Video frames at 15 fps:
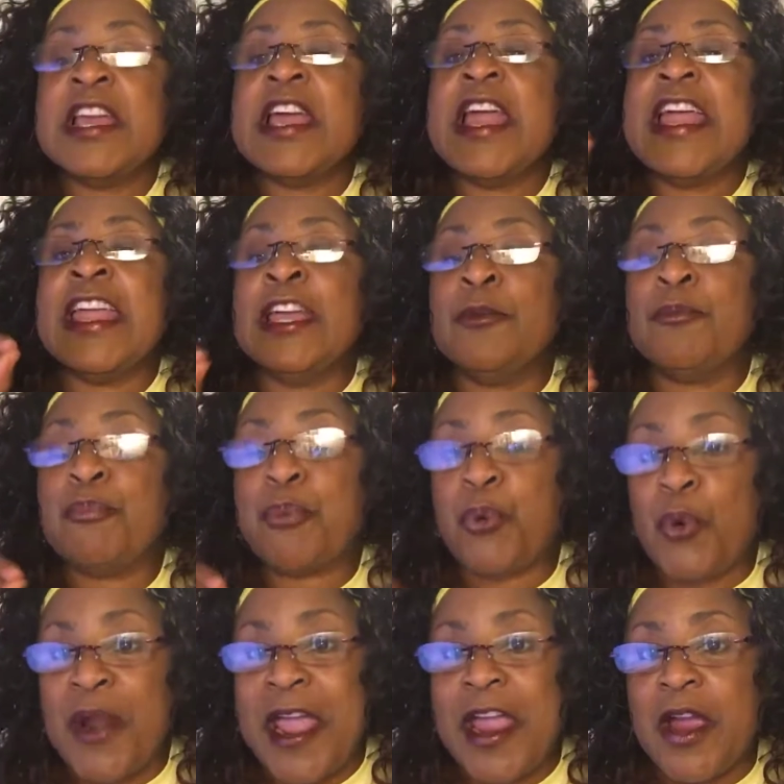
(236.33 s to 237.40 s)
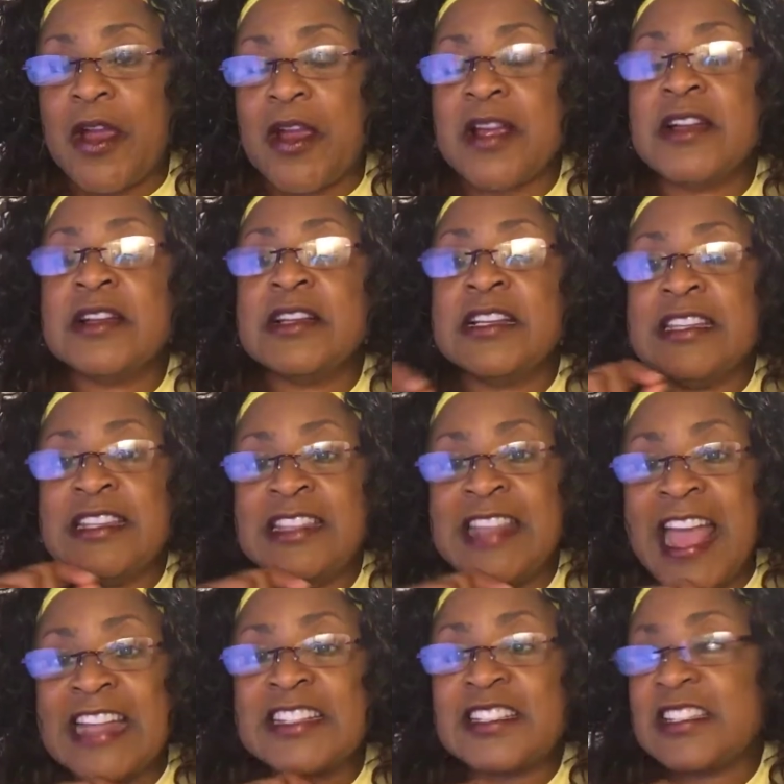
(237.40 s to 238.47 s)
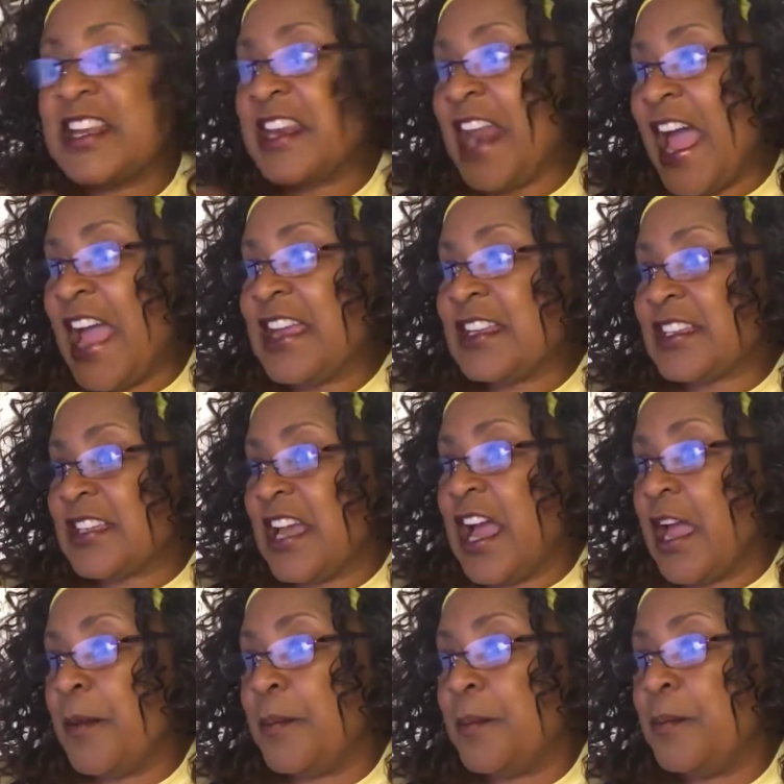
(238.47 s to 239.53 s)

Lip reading: in prayer. That's the nighttime